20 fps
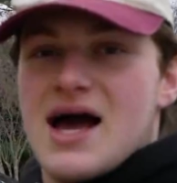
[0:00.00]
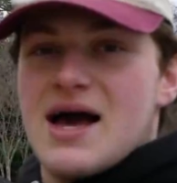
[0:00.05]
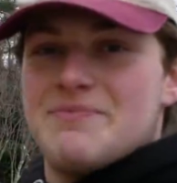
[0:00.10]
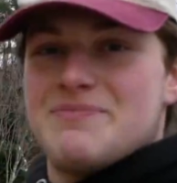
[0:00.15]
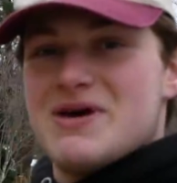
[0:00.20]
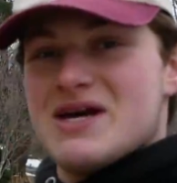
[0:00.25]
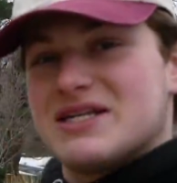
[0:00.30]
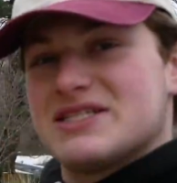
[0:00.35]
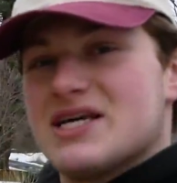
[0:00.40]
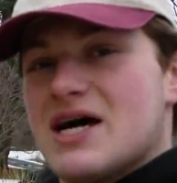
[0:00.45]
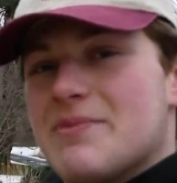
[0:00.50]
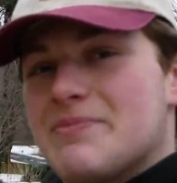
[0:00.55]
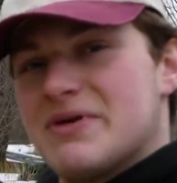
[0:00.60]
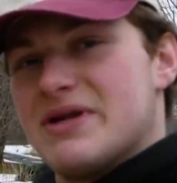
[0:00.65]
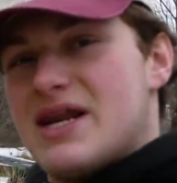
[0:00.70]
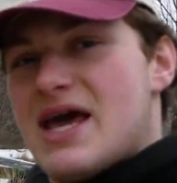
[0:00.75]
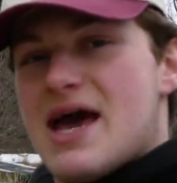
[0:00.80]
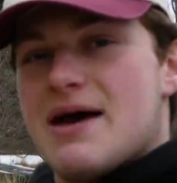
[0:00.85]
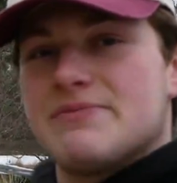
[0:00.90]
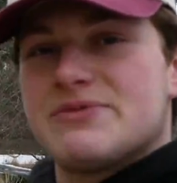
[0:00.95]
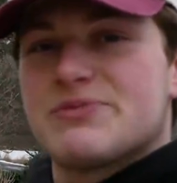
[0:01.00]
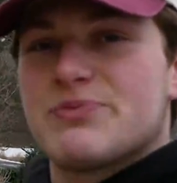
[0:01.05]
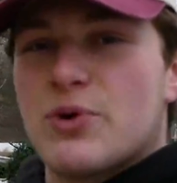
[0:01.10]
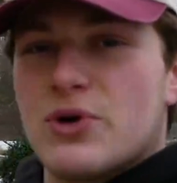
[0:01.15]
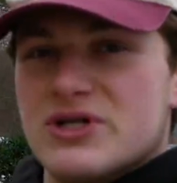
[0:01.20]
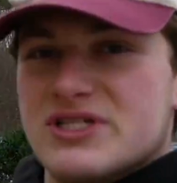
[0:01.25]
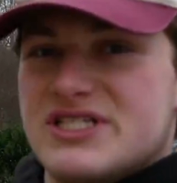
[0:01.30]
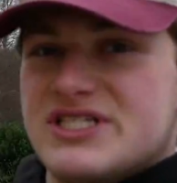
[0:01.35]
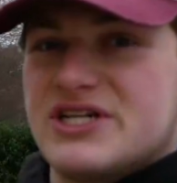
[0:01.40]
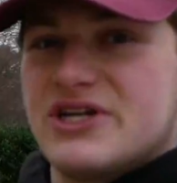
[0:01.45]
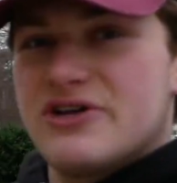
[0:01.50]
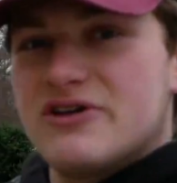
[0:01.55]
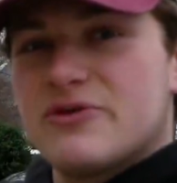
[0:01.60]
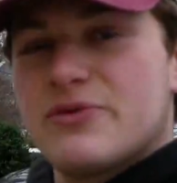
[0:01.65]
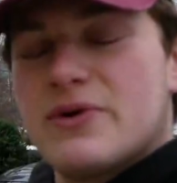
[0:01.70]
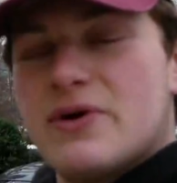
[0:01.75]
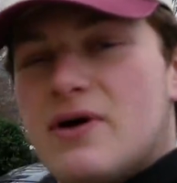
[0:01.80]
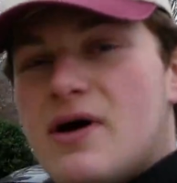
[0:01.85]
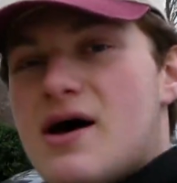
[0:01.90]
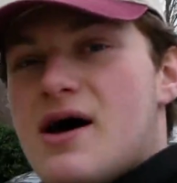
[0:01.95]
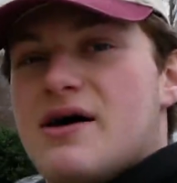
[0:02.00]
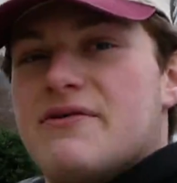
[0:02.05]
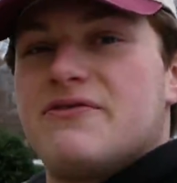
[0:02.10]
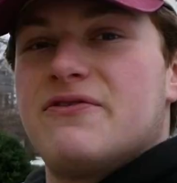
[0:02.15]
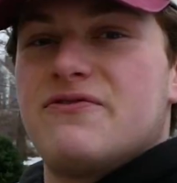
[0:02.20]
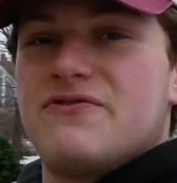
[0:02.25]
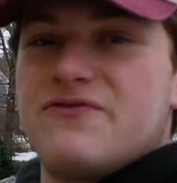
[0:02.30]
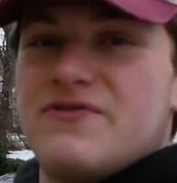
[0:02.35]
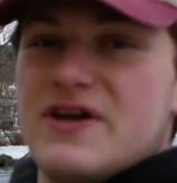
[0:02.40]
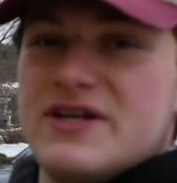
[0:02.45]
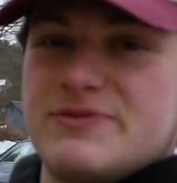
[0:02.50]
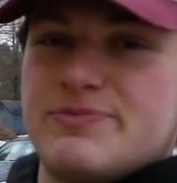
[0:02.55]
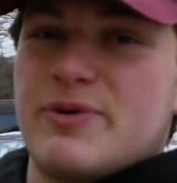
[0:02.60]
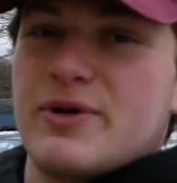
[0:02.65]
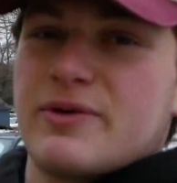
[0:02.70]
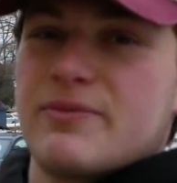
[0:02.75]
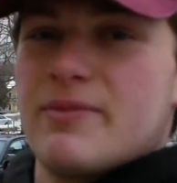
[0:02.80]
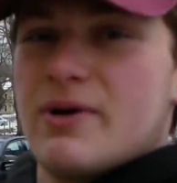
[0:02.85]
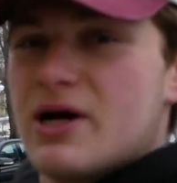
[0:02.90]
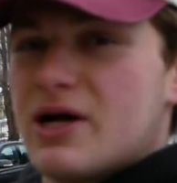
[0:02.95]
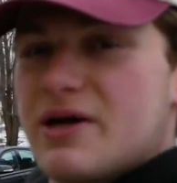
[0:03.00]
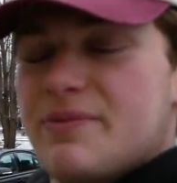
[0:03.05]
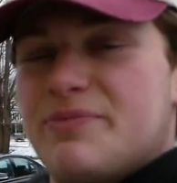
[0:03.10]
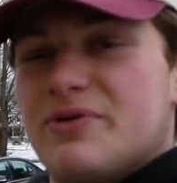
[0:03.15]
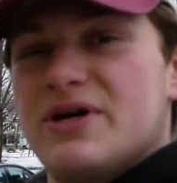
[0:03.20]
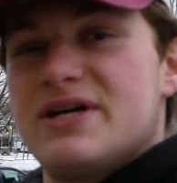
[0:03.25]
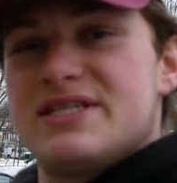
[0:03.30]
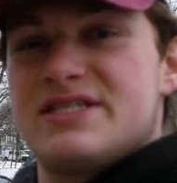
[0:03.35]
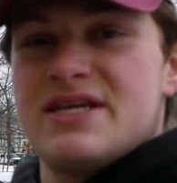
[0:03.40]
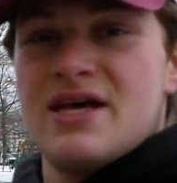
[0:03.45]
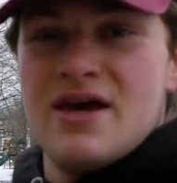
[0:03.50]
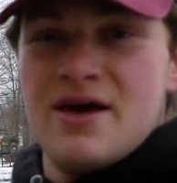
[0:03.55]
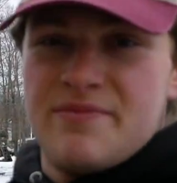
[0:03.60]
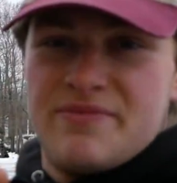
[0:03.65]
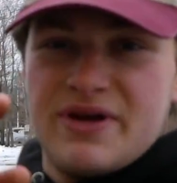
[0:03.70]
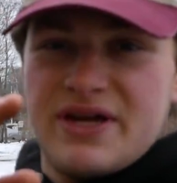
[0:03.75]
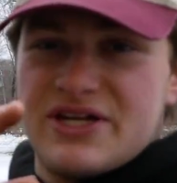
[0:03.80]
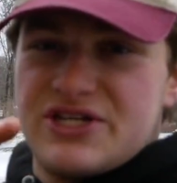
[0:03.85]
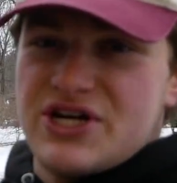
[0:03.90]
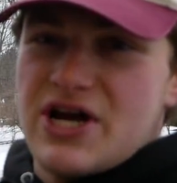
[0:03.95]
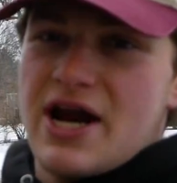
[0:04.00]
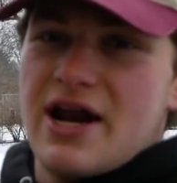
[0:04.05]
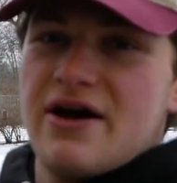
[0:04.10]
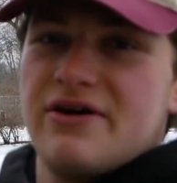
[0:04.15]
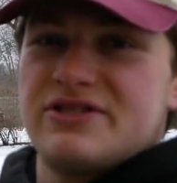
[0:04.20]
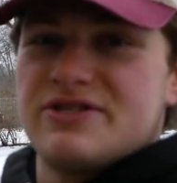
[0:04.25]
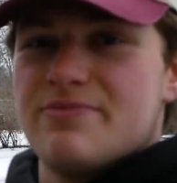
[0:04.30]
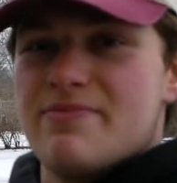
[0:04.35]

I picked up an M Sport steering wheel off of Facebook Marketplace. Big shout out to